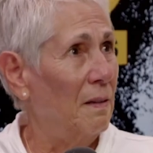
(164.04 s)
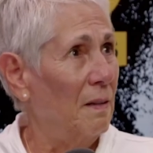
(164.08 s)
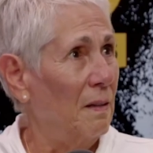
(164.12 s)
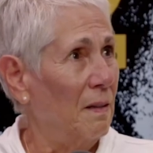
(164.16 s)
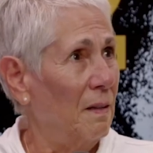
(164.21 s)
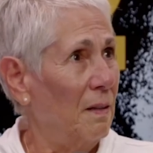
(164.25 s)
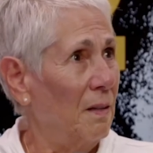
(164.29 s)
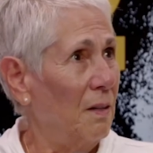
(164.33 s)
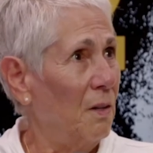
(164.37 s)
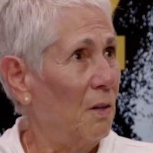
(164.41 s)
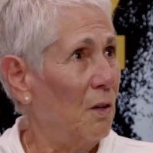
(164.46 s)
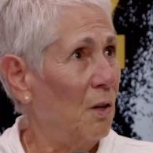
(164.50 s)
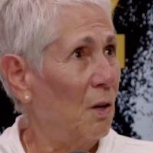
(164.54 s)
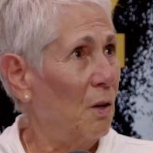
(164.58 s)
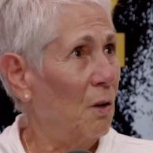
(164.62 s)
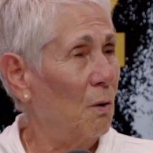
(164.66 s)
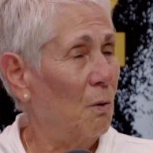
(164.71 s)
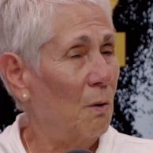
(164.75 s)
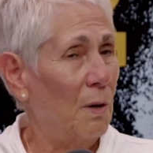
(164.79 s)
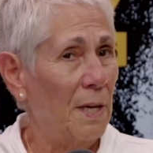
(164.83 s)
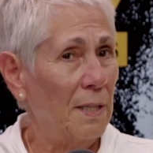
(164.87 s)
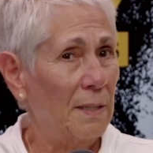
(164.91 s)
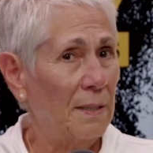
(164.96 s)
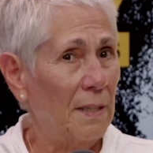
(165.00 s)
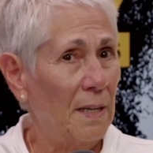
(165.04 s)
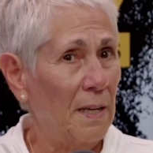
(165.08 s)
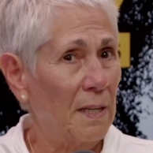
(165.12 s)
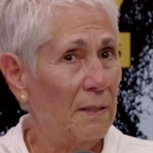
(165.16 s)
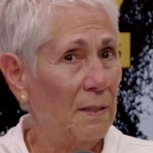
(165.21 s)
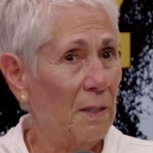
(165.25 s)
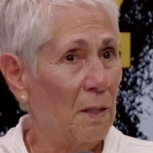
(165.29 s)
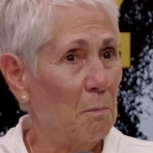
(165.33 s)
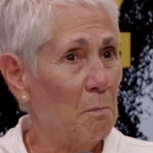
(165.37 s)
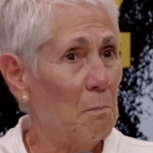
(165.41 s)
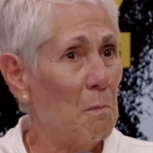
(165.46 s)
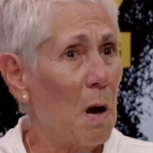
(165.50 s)
you know, as as
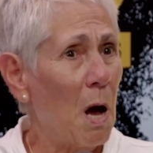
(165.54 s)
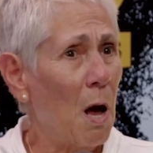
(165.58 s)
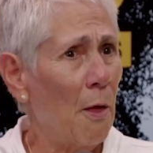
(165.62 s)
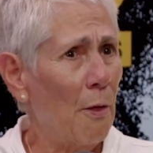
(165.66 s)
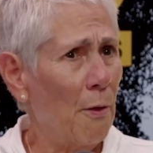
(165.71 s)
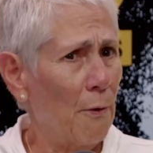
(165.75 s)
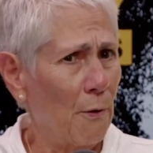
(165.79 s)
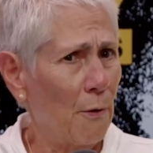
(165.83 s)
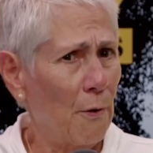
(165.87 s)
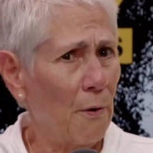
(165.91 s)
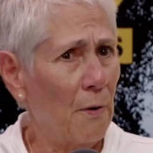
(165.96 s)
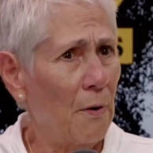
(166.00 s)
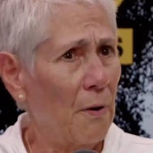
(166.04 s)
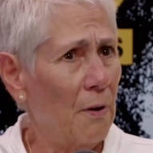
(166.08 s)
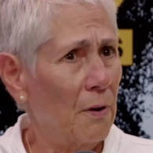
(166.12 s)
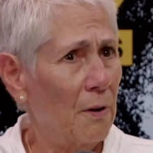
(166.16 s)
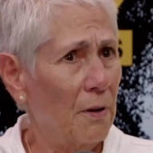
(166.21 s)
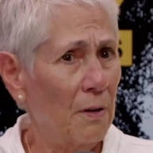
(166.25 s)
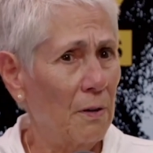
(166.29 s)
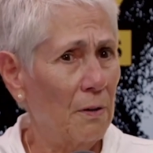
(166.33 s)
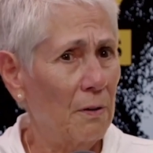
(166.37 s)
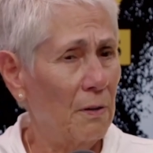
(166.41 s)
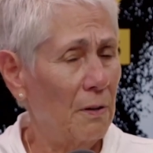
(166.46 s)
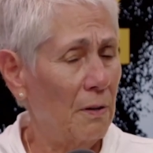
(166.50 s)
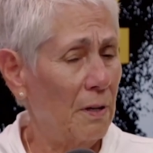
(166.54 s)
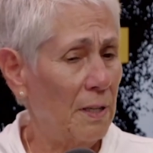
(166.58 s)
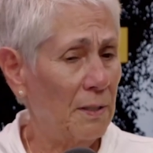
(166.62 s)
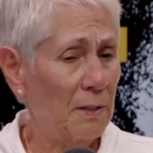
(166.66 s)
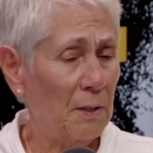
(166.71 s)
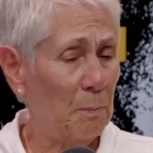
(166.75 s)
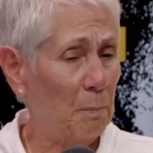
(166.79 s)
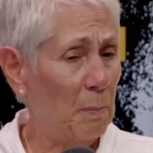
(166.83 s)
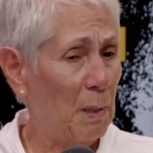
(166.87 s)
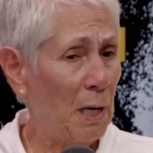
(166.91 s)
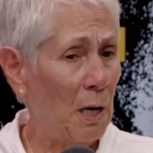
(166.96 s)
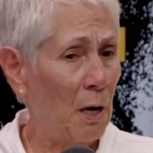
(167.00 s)
a mother or as a
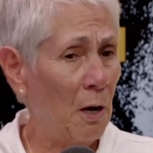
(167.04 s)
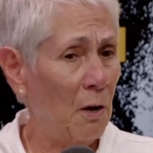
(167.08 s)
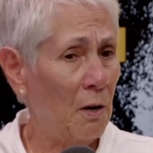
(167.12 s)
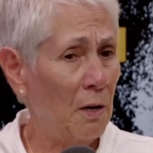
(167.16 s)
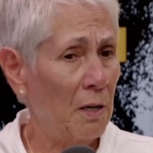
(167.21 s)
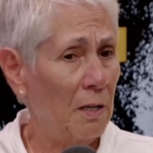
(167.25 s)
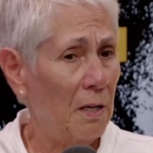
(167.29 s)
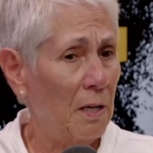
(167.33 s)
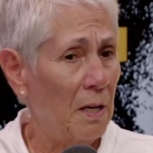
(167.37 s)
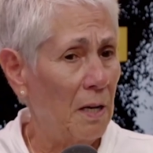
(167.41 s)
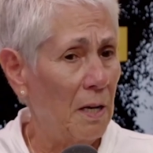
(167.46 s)
parent.